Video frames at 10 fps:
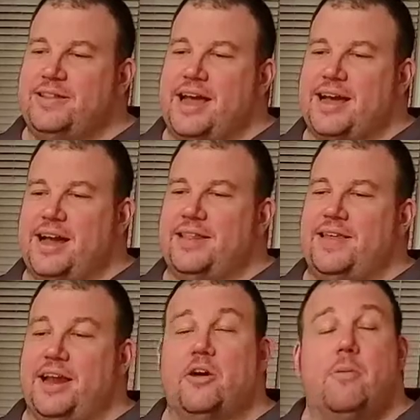good at that kind
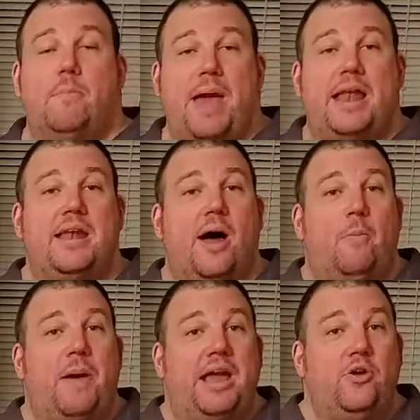of thing." And I go, "But Ben,
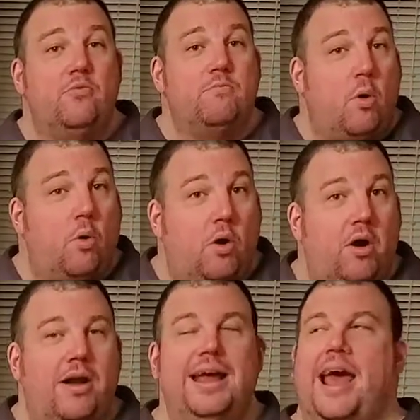I'll pay you
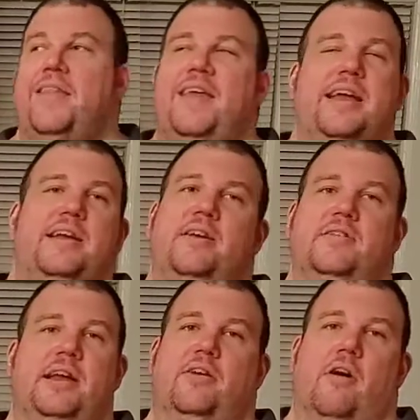more." And like a
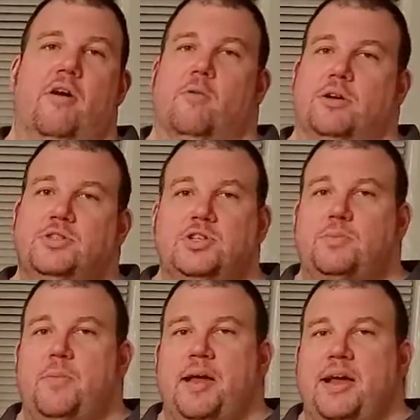year later, artwork shows
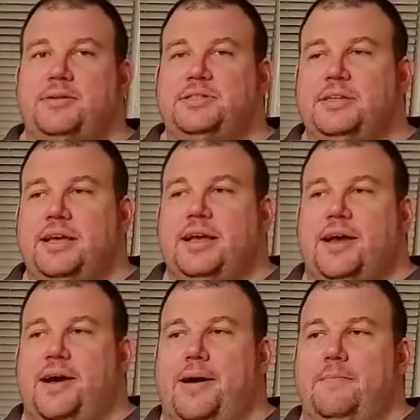up at my house.
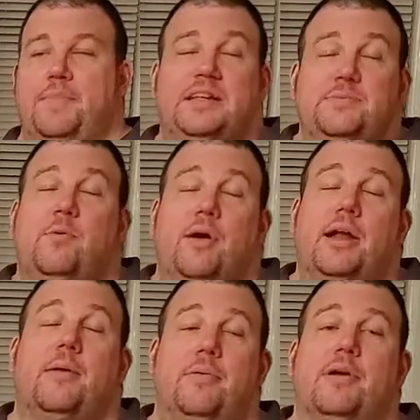It's been
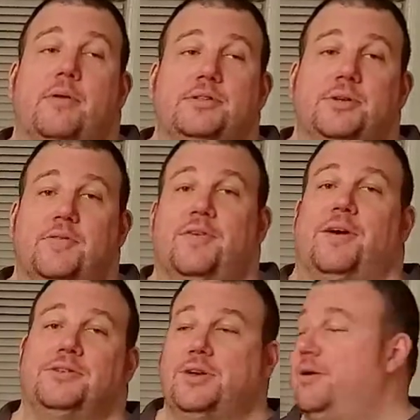working out pretty well so
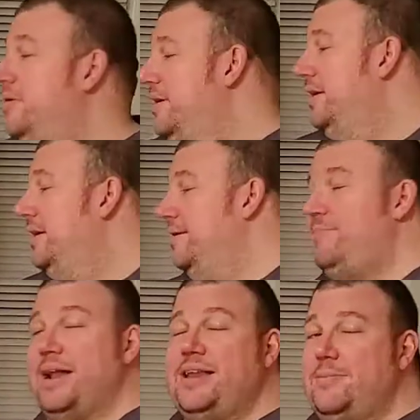far. So
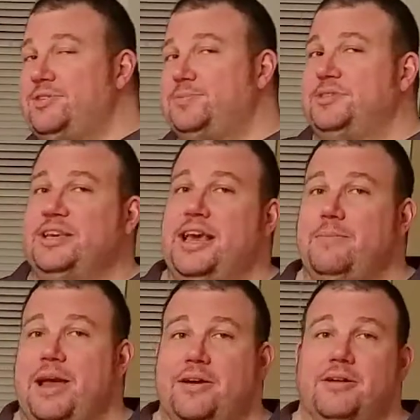Ben Temple-Smith's
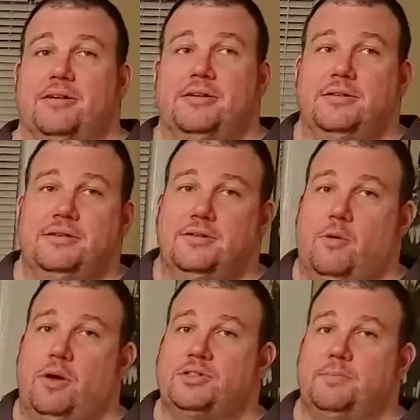Kingmaker,
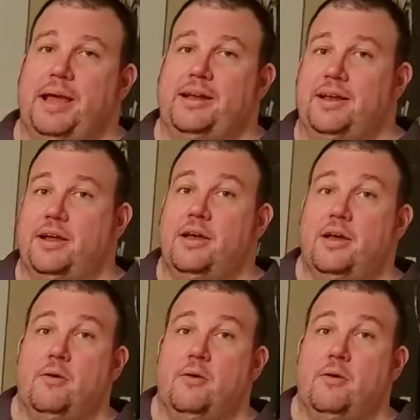awesome painting,